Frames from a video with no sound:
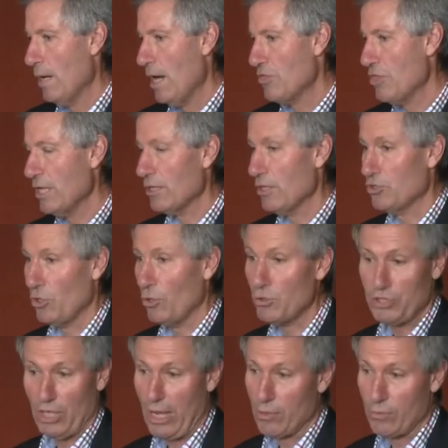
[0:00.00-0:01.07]
I think there's
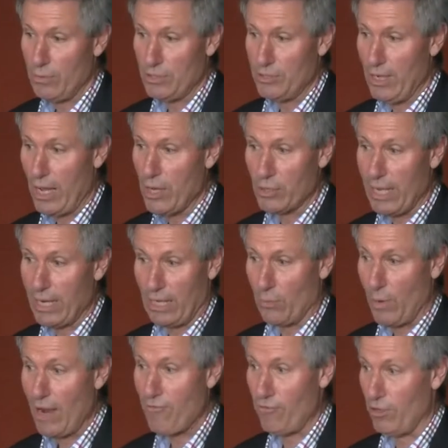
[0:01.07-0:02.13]
no getting
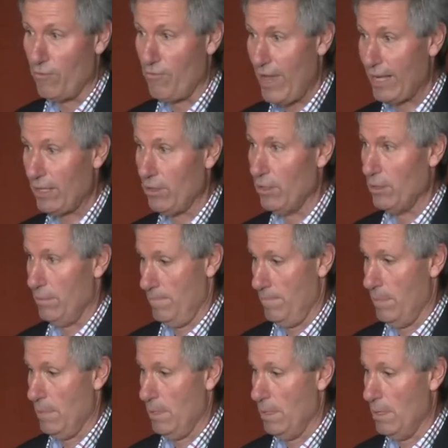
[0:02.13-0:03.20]
away from the fact that
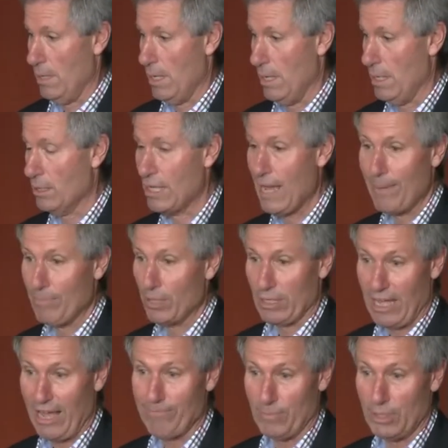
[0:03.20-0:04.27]

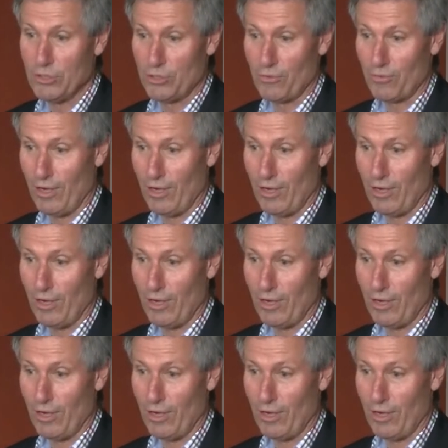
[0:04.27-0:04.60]
incumbent governments have